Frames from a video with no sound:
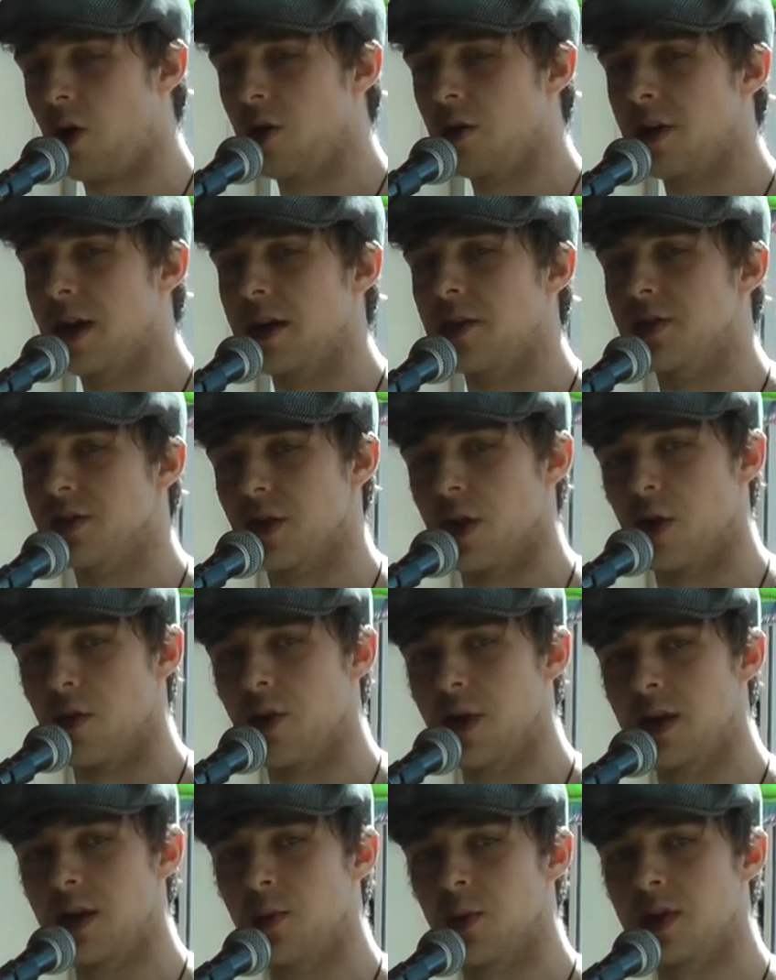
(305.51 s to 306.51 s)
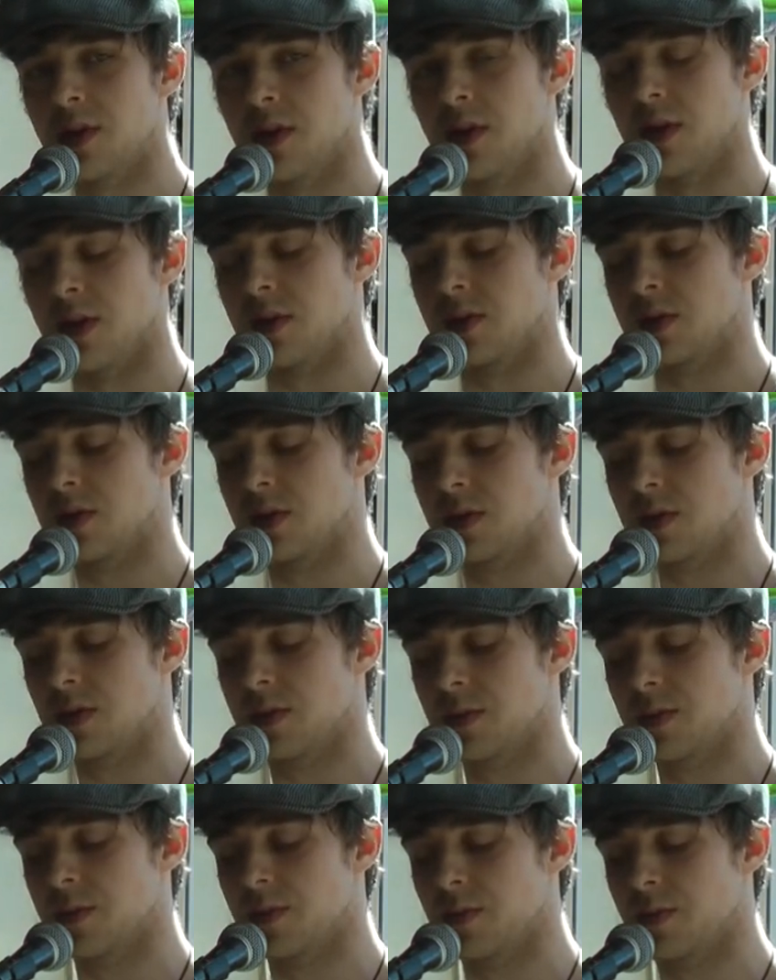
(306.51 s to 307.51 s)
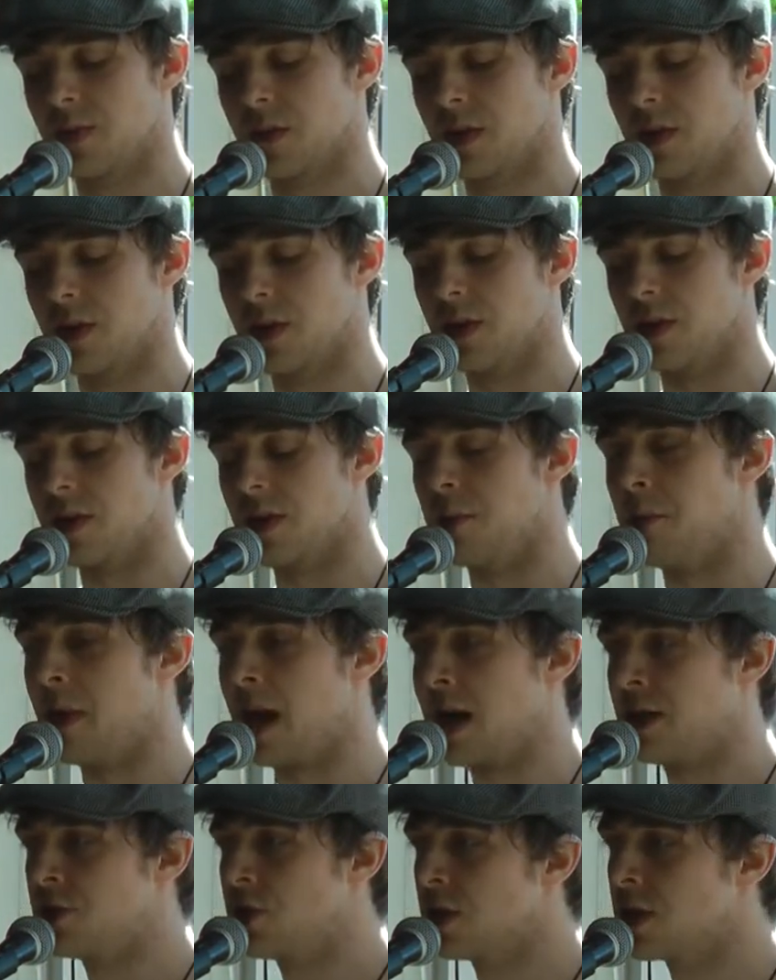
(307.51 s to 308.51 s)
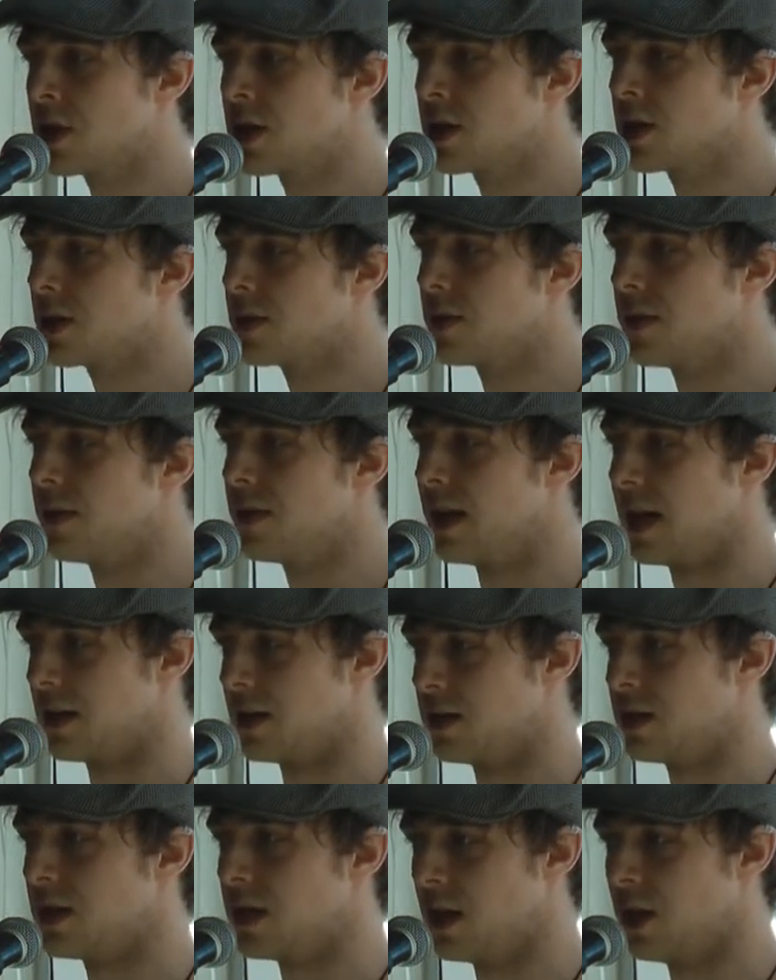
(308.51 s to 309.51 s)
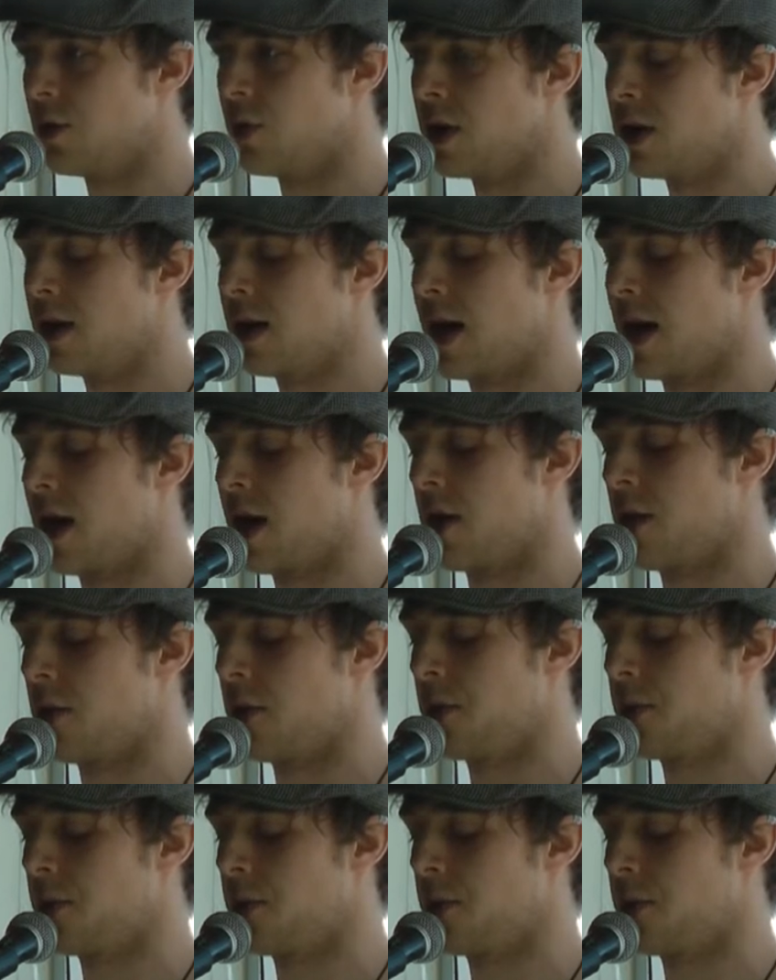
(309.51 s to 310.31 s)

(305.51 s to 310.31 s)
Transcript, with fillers: all that is already within us, the magic that is here and now,